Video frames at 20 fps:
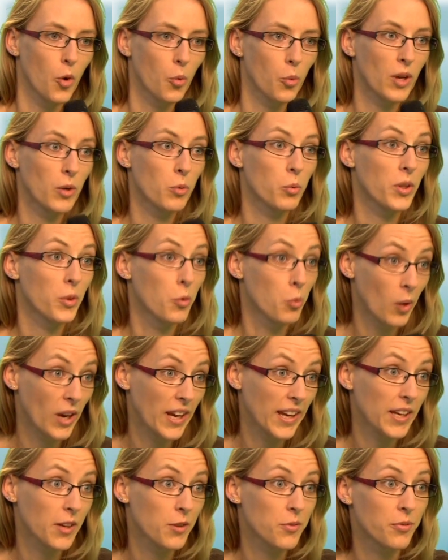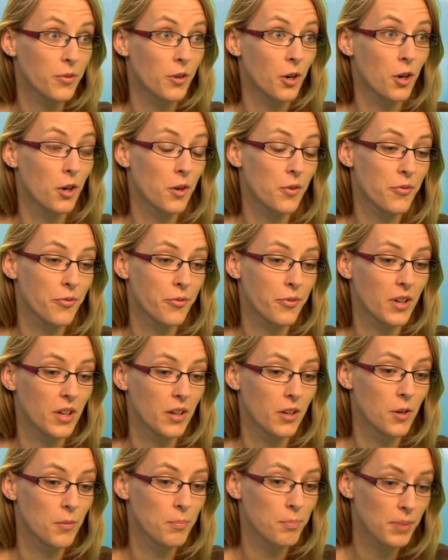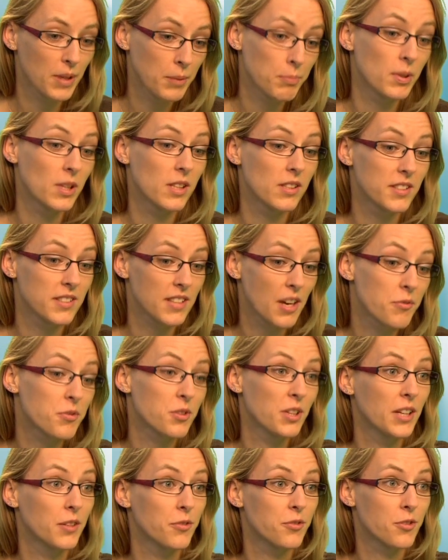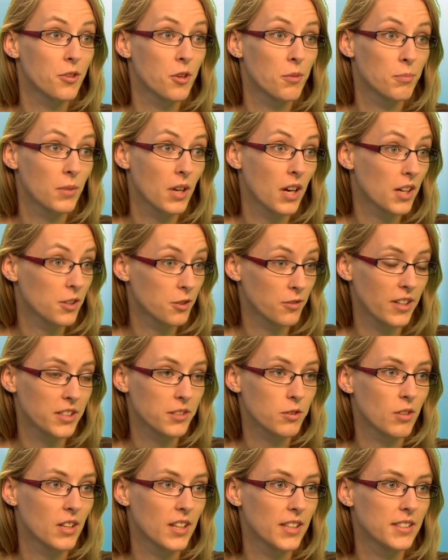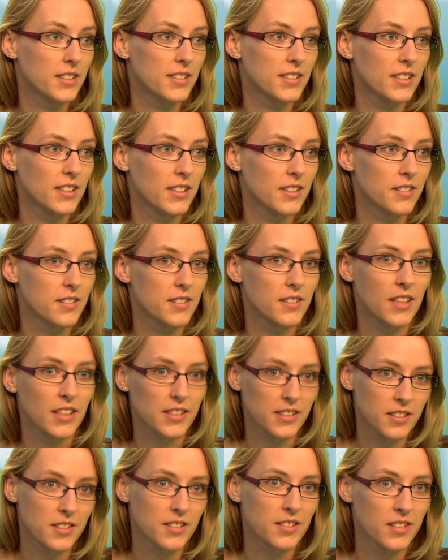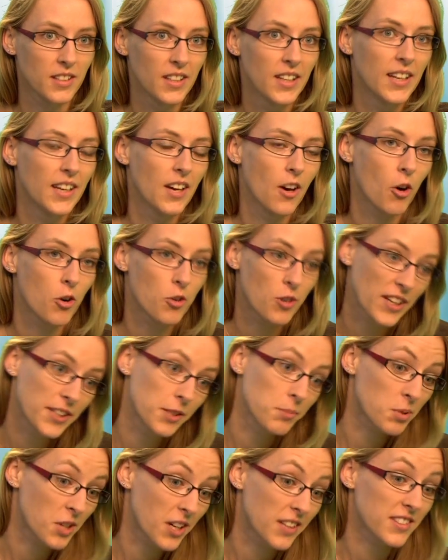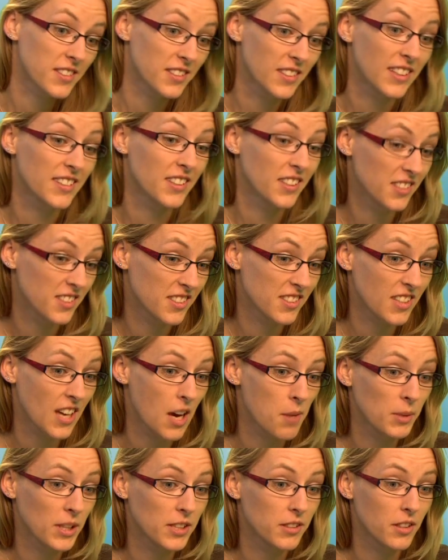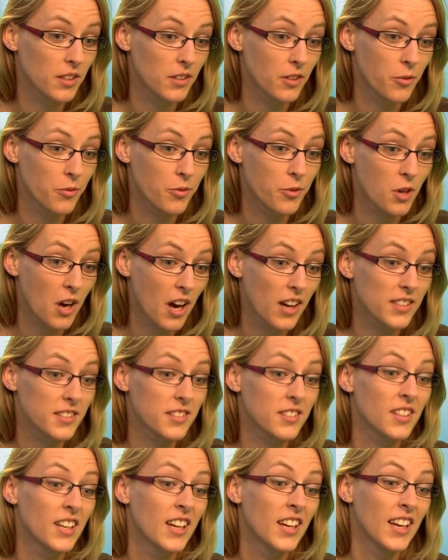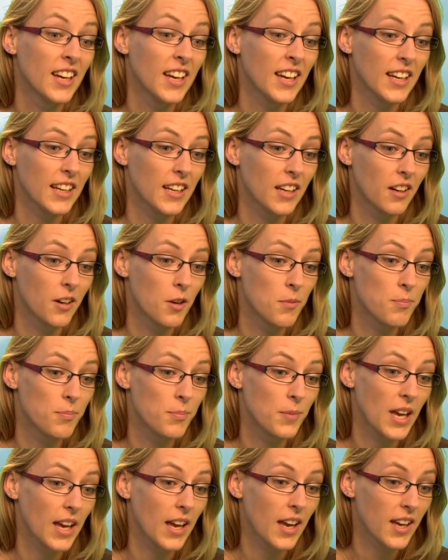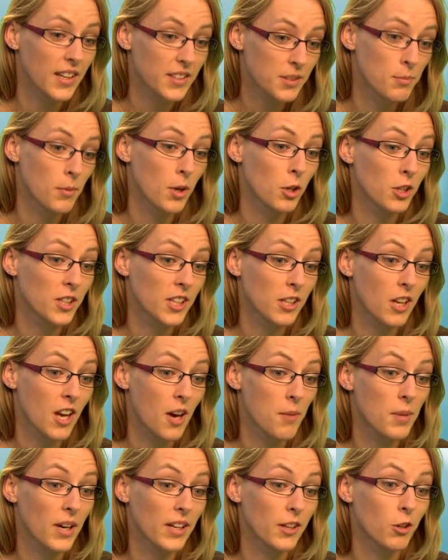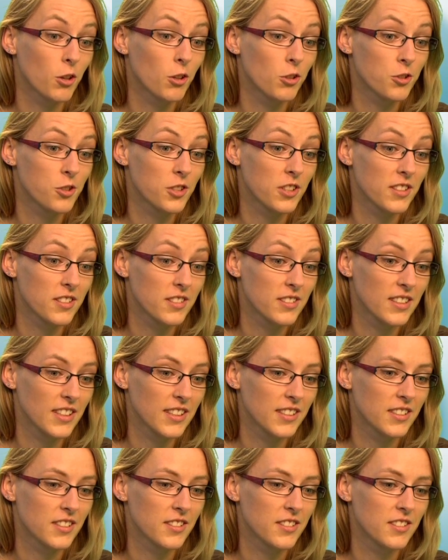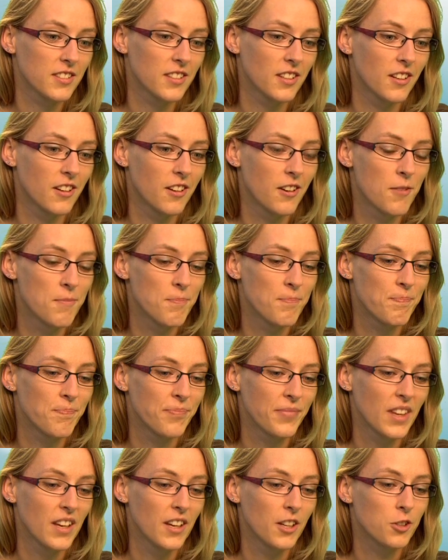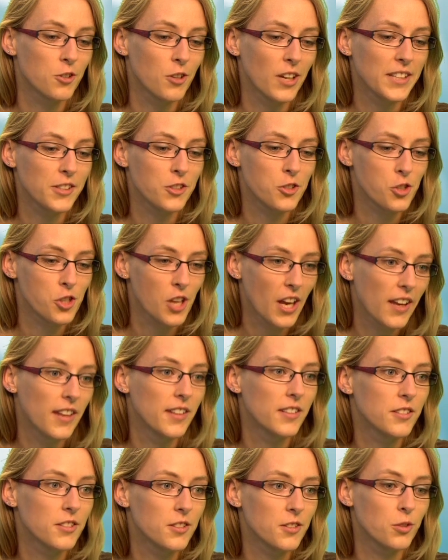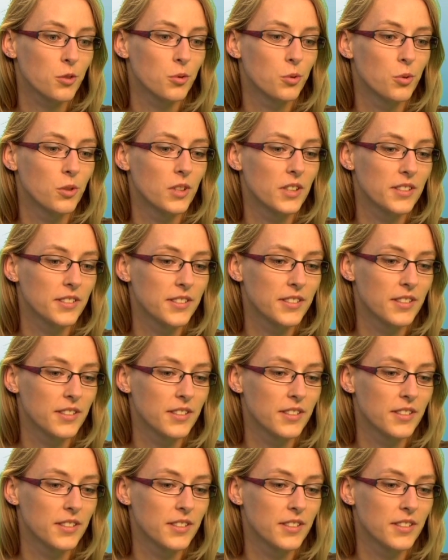Well, with the wave of people suffering from cardiovascular disease that is already present and that is coming for us, as a molecular biologist, it is a great chance to